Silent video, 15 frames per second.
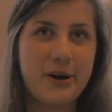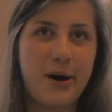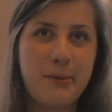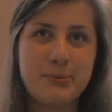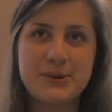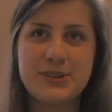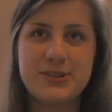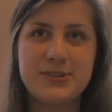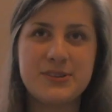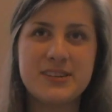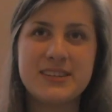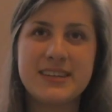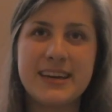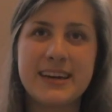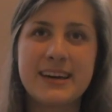an
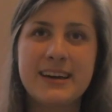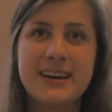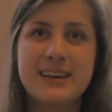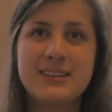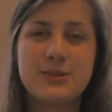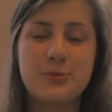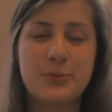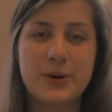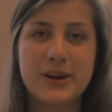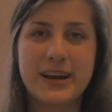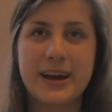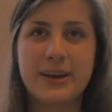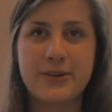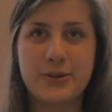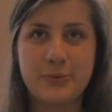opportunity to work
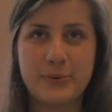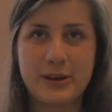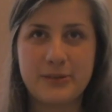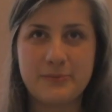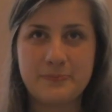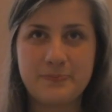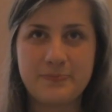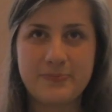at Goodwill.